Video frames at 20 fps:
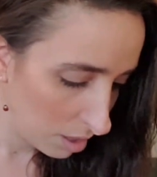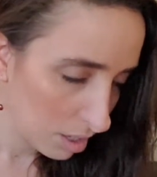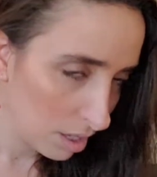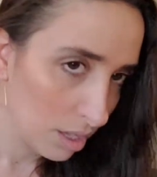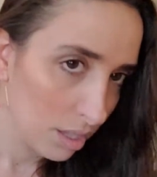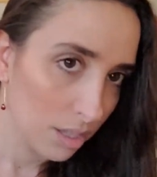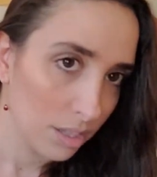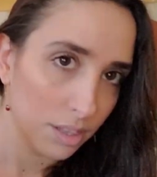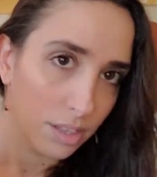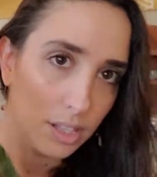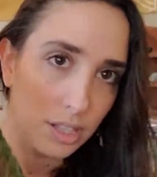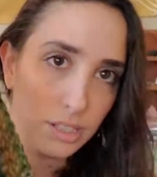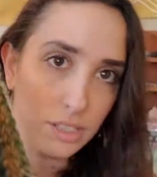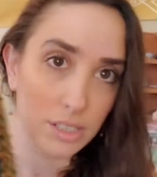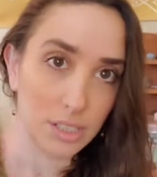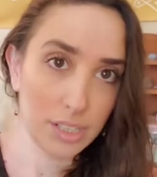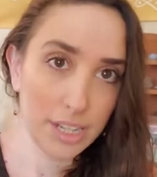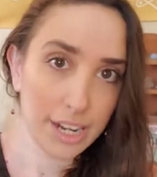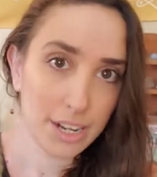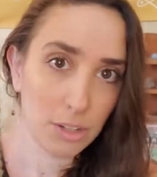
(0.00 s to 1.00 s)
the
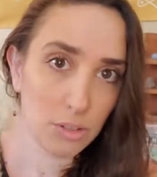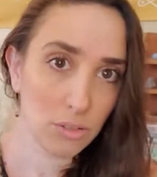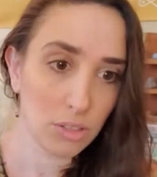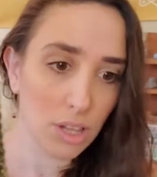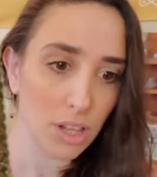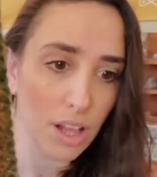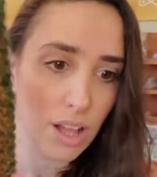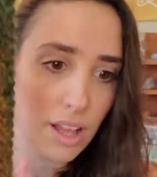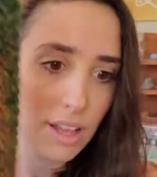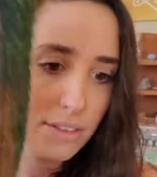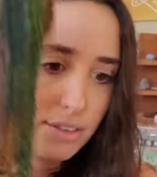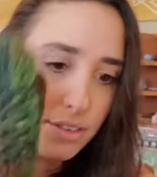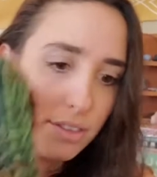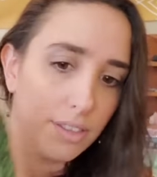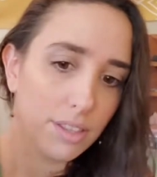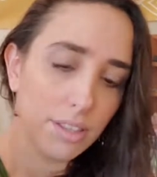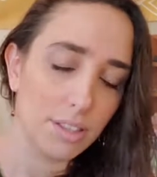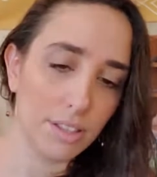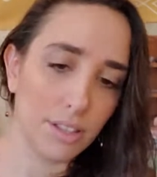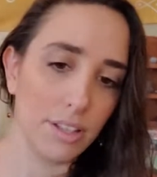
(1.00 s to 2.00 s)
tarot cloth,
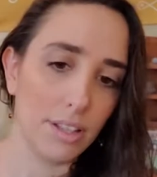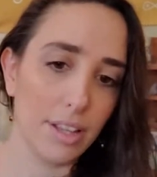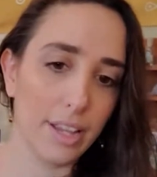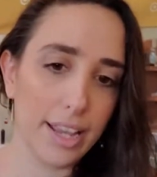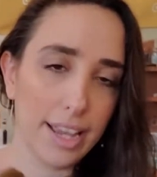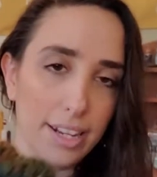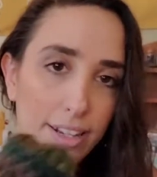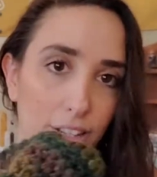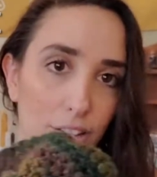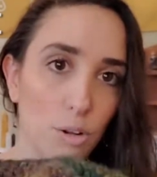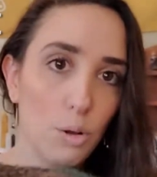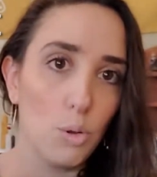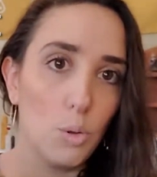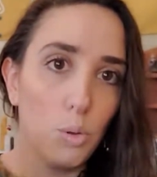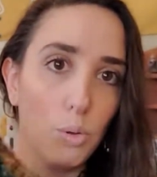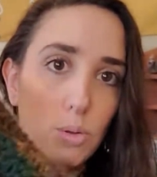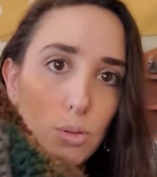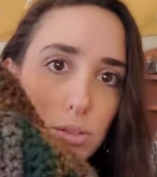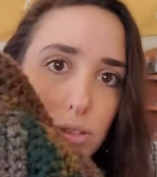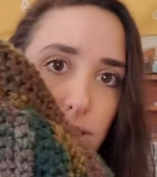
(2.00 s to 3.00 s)
and it holds